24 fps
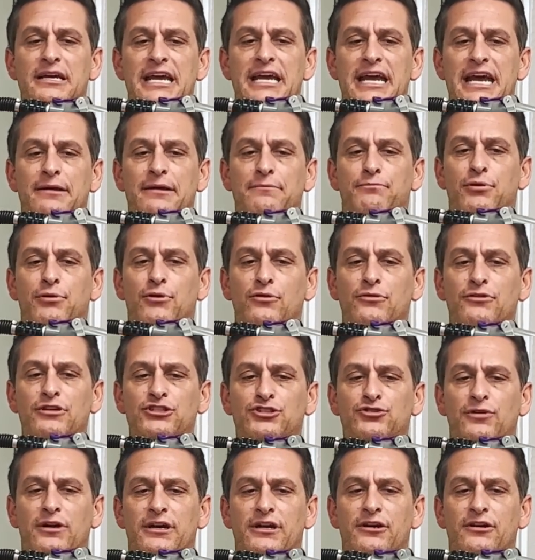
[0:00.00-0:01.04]
and pull the
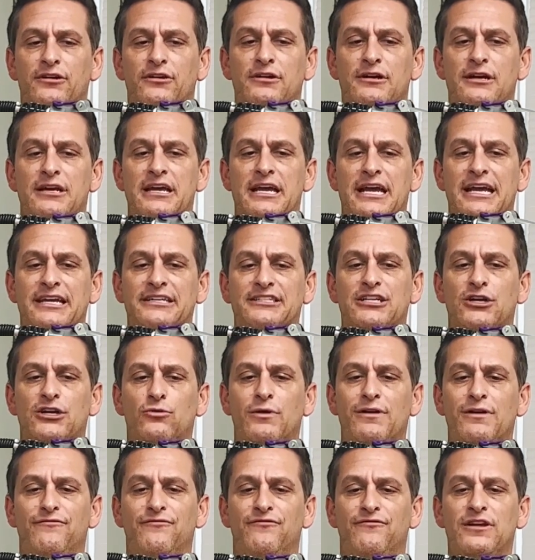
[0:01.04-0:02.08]
trigger until we
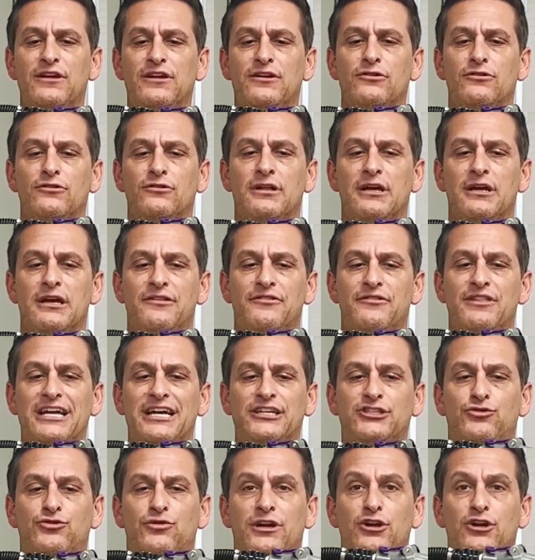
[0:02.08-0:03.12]
feel that
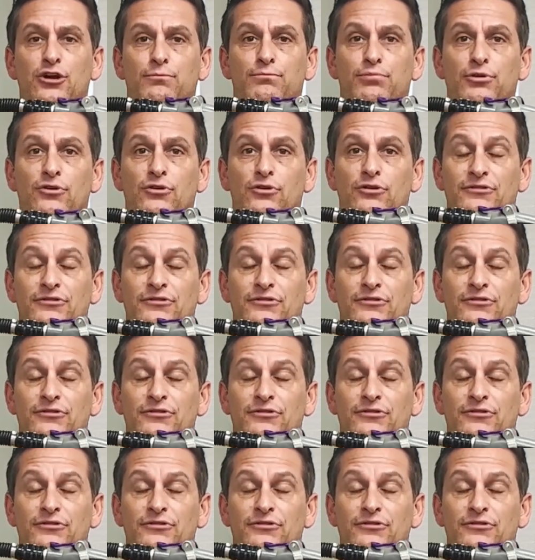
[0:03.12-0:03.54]
trigger pull.